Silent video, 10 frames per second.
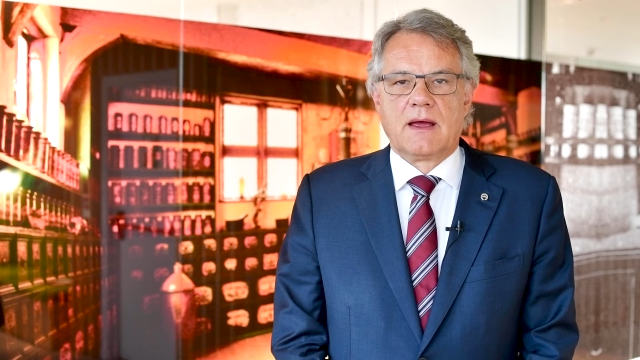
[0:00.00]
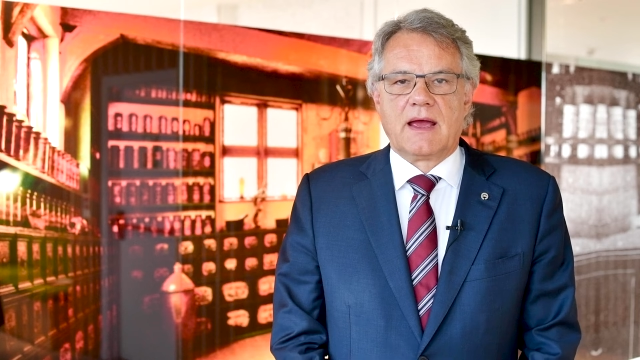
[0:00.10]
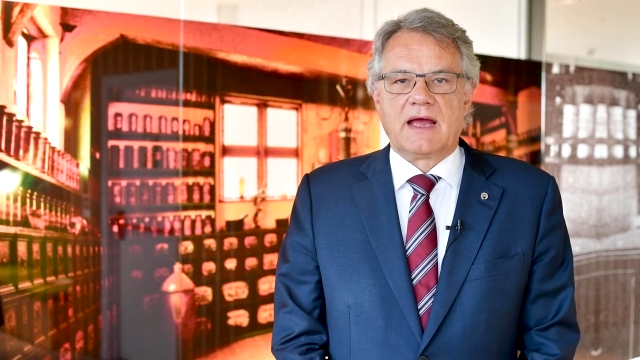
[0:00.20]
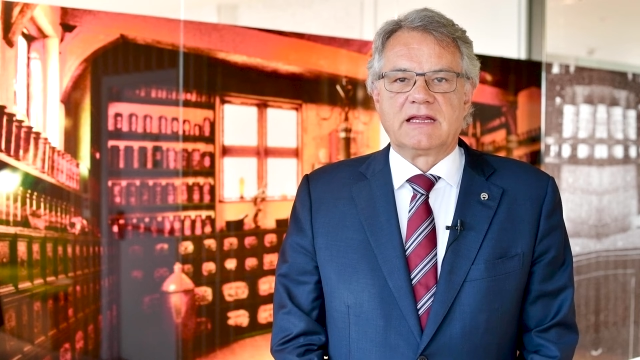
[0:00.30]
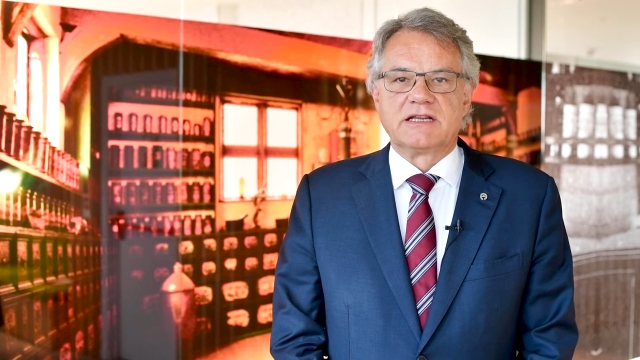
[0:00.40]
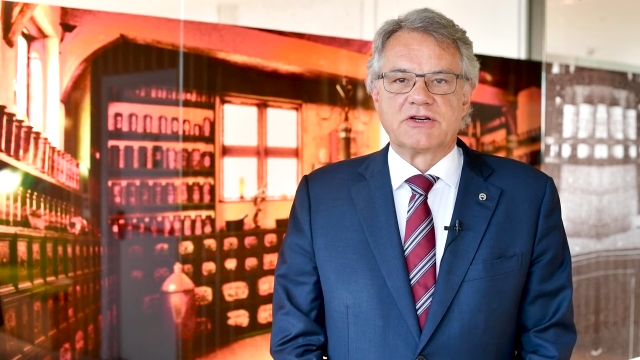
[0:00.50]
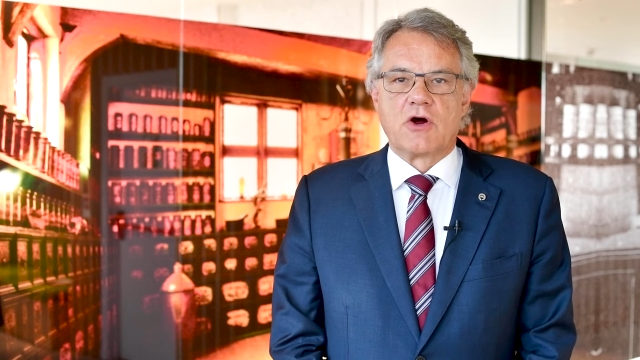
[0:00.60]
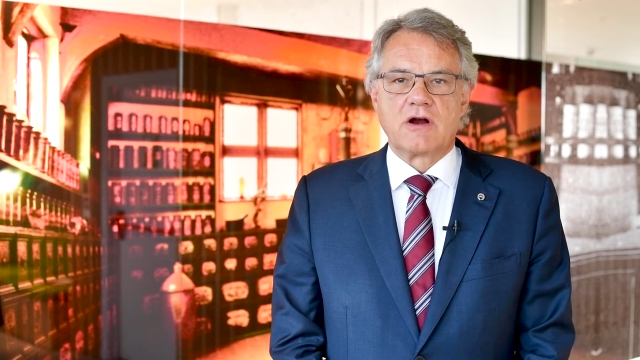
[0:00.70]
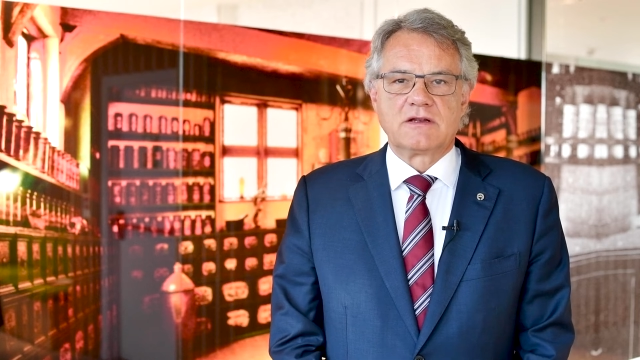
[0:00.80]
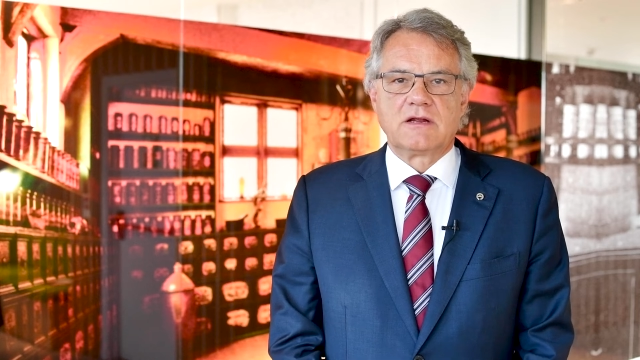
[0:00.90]
At its
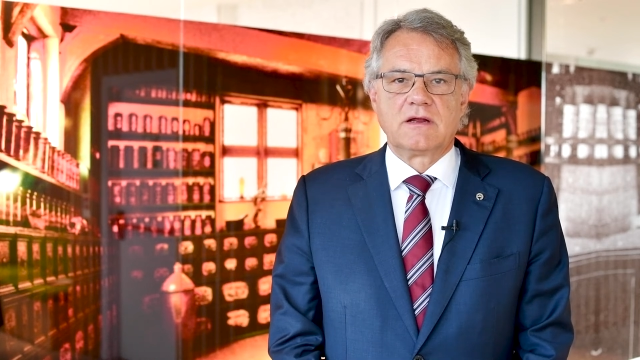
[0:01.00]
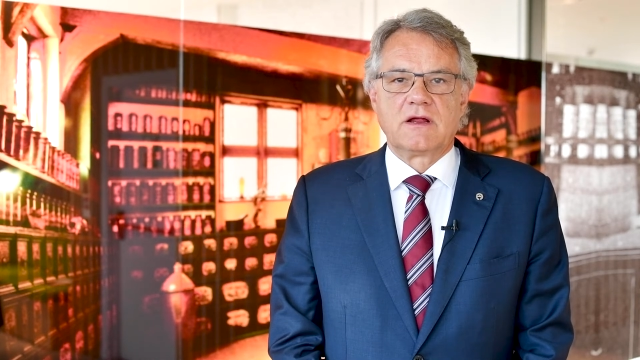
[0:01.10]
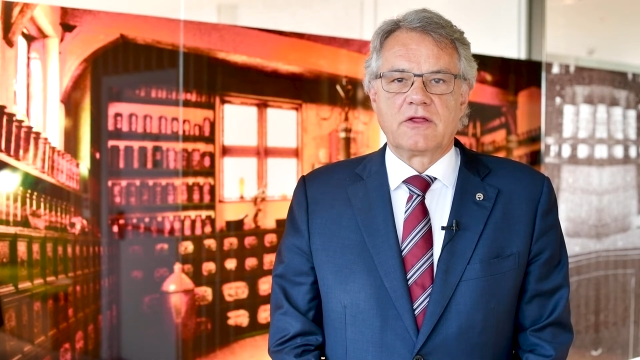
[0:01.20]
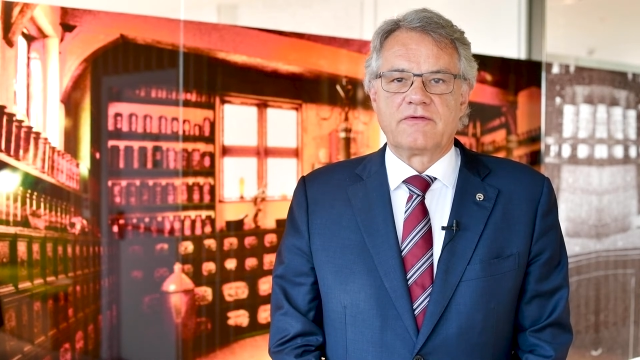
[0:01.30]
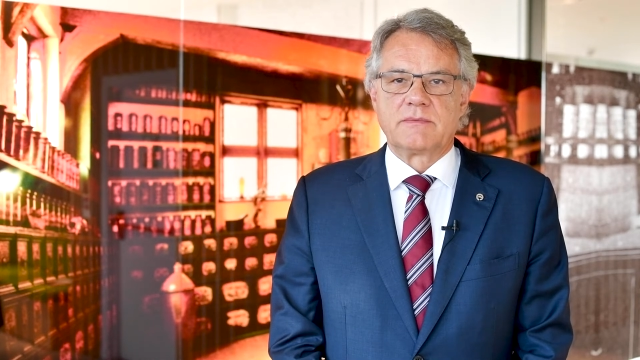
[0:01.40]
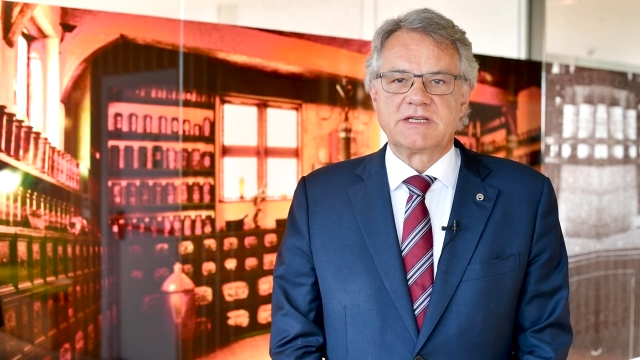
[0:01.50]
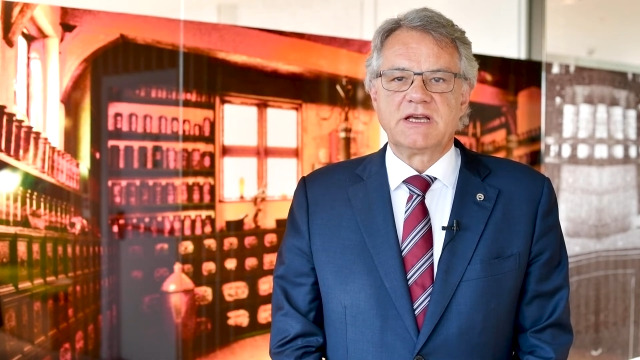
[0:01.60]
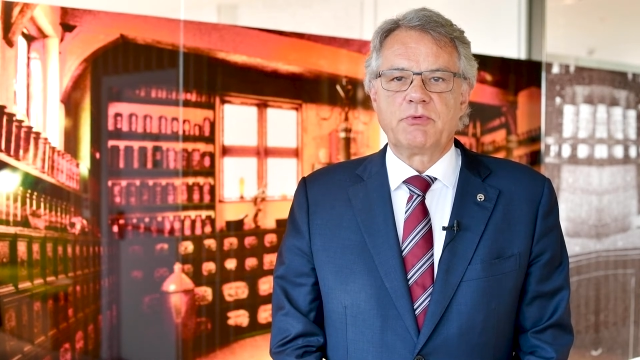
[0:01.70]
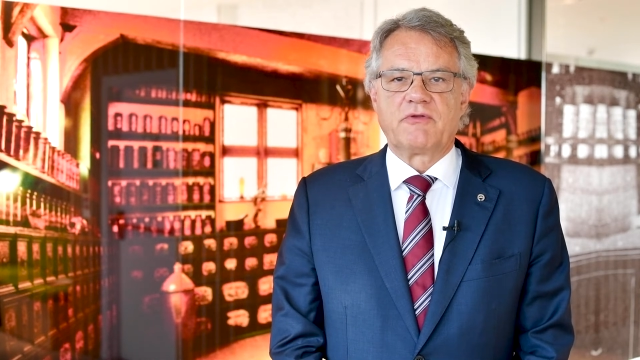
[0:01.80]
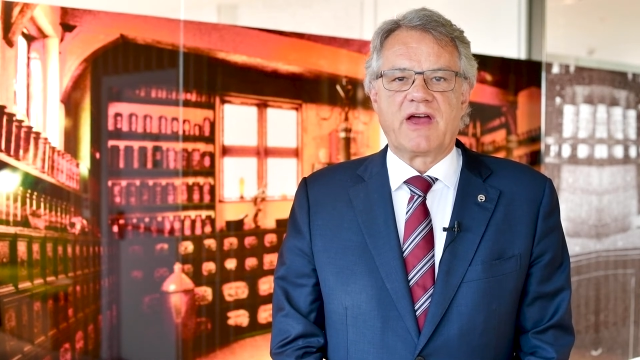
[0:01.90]
heart, the pharmacy
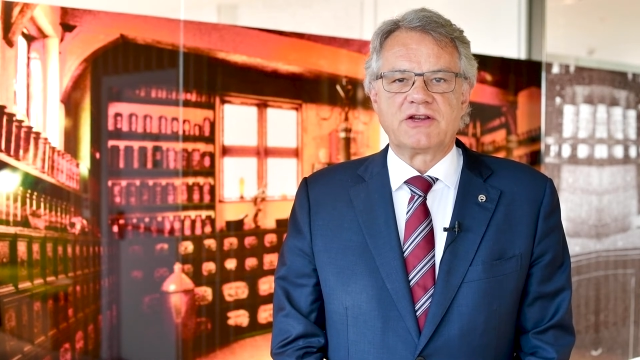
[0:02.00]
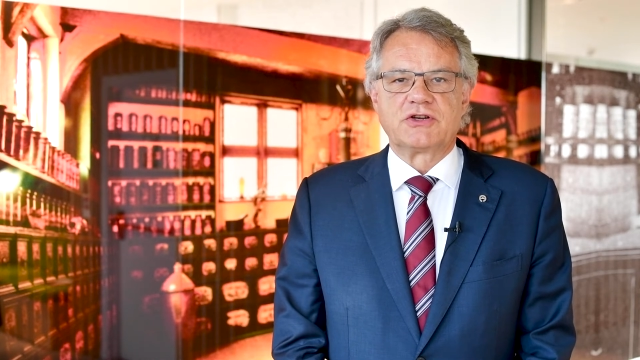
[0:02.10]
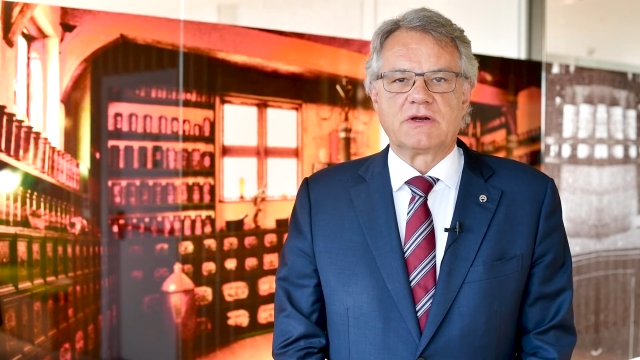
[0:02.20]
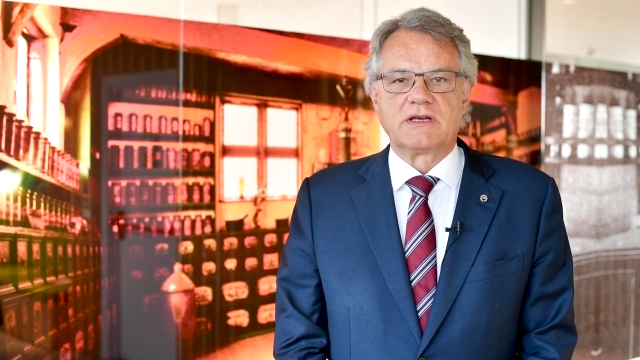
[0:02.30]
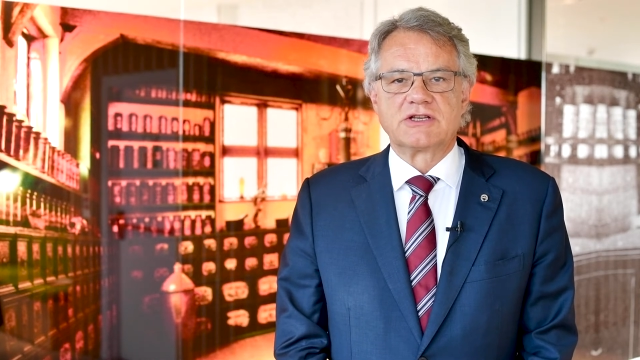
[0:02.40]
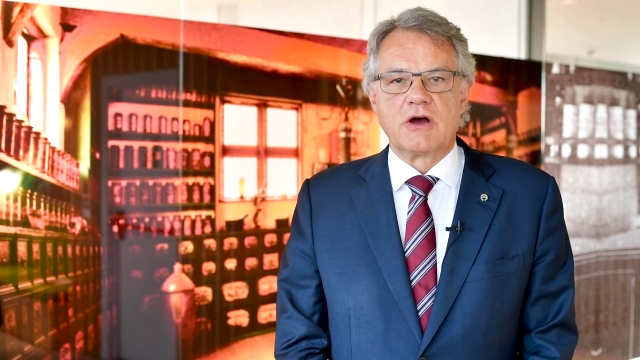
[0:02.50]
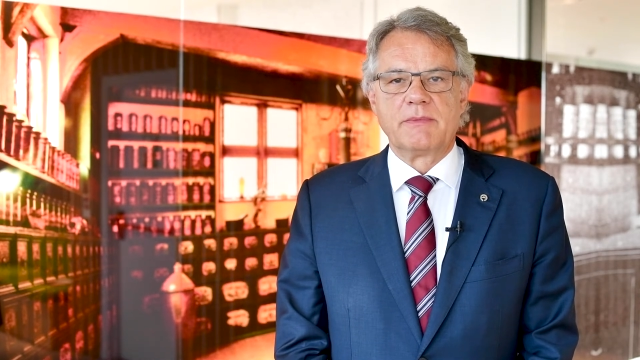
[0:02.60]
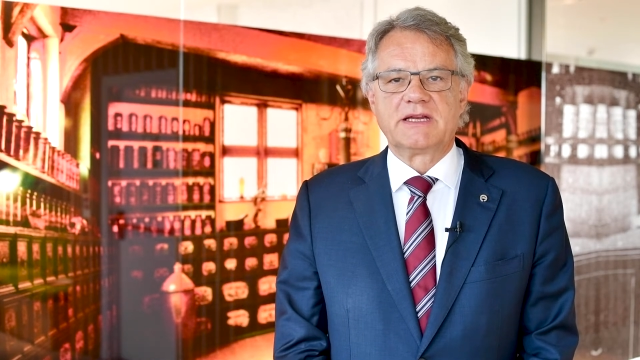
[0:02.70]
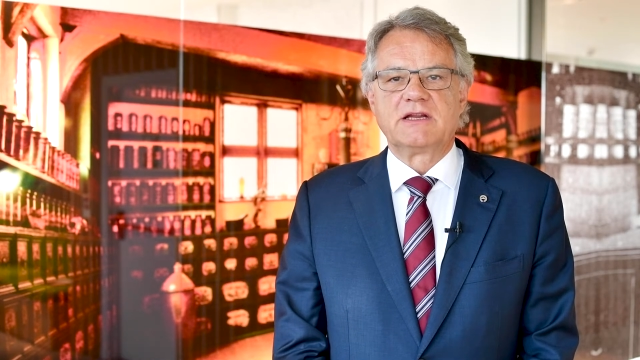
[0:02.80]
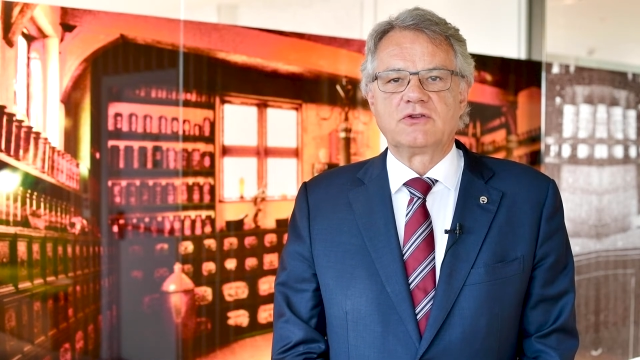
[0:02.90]
profession is
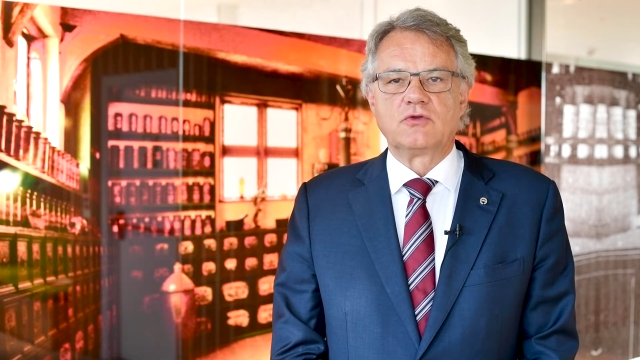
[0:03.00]
committed